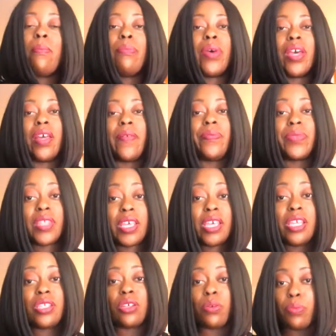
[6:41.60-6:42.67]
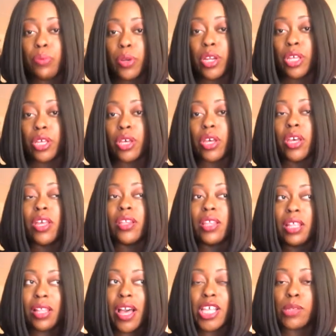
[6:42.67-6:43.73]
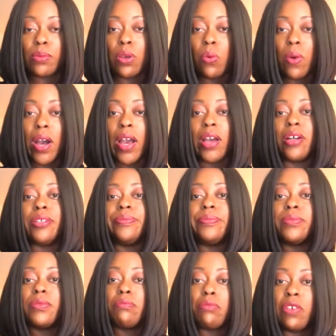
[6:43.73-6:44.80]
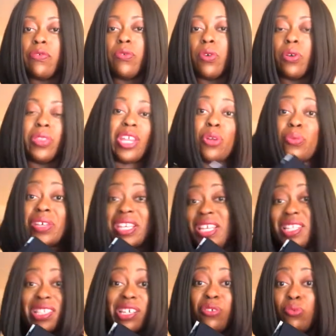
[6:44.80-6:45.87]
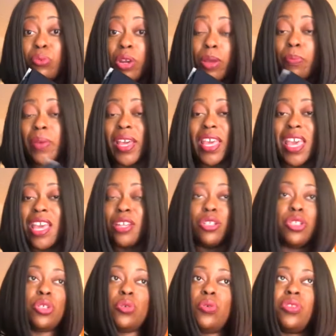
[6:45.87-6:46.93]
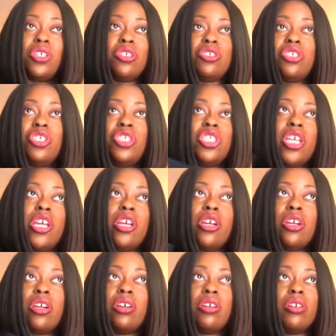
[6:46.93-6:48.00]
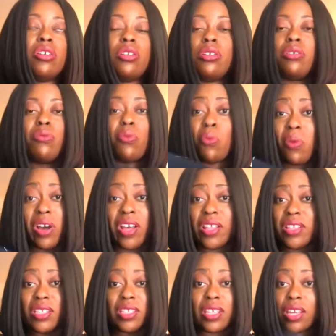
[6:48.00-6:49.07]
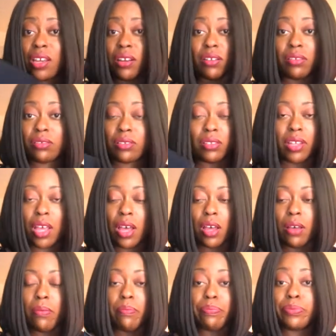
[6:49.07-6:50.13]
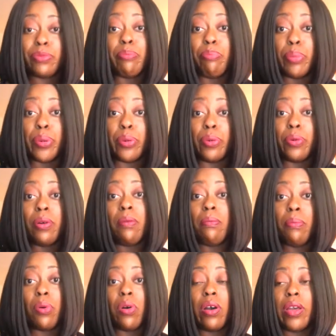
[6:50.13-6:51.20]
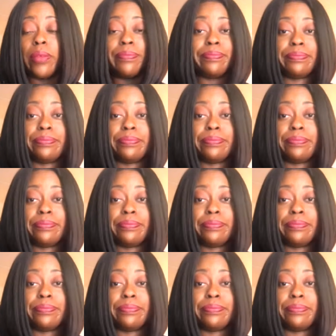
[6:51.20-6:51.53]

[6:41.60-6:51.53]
But these are pretty good. They last me a while before. They don't easily rip. I can't do the sheer ones there. Nah. Boo. Boy.